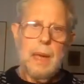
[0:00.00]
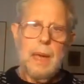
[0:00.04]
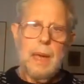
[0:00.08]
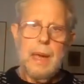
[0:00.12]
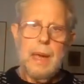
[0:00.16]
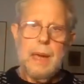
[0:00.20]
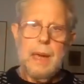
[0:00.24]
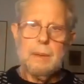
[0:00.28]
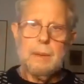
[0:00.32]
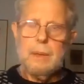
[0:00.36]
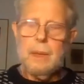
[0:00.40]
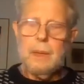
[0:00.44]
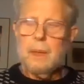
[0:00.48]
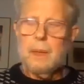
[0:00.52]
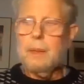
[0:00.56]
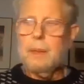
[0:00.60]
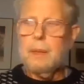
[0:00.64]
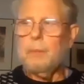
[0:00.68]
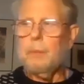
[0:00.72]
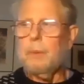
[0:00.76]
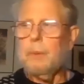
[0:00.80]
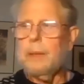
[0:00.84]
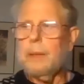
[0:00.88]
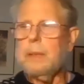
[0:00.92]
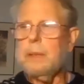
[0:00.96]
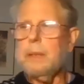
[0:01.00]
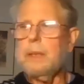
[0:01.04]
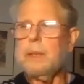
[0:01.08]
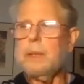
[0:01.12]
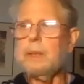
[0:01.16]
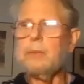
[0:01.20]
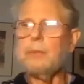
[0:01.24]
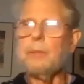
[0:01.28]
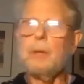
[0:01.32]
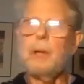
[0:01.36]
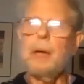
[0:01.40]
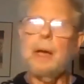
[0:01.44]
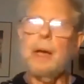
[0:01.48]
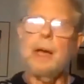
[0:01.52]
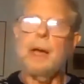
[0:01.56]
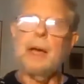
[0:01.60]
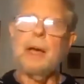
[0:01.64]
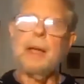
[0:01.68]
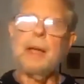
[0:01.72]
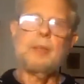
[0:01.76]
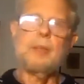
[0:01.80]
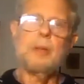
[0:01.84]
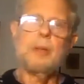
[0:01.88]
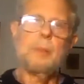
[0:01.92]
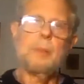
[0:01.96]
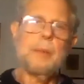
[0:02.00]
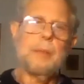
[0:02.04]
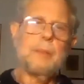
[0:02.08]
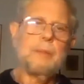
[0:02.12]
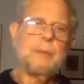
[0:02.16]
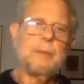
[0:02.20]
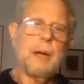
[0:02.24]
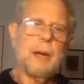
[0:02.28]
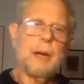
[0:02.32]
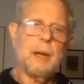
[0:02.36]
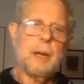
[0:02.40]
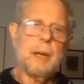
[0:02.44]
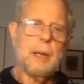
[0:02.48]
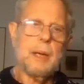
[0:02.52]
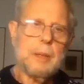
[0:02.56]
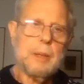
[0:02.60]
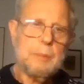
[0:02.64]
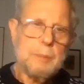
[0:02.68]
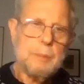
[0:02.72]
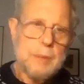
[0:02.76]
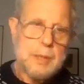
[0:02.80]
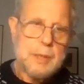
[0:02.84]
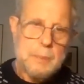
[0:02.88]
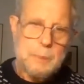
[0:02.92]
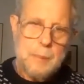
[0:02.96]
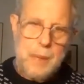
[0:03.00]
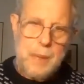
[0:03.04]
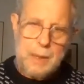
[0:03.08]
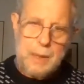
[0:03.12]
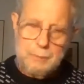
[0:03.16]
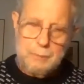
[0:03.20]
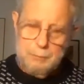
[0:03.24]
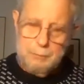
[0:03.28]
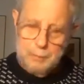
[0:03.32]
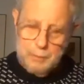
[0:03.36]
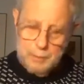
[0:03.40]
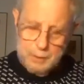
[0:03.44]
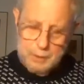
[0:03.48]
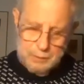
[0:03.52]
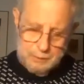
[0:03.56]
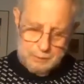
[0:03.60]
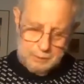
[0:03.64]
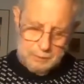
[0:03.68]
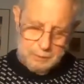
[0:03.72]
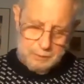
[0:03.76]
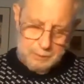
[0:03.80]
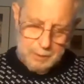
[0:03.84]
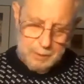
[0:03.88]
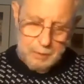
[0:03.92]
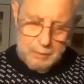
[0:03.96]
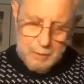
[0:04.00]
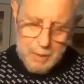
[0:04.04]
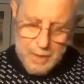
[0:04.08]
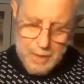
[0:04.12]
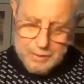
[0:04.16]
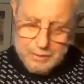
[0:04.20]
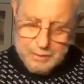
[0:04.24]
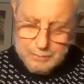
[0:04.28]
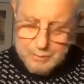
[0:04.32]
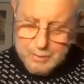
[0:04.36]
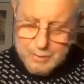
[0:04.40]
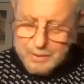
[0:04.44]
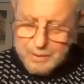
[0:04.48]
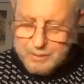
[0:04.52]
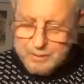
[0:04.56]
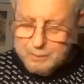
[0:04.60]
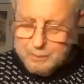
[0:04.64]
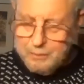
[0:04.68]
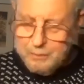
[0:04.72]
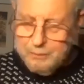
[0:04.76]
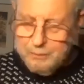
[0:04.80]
And we did try to be very respectful, or I tried to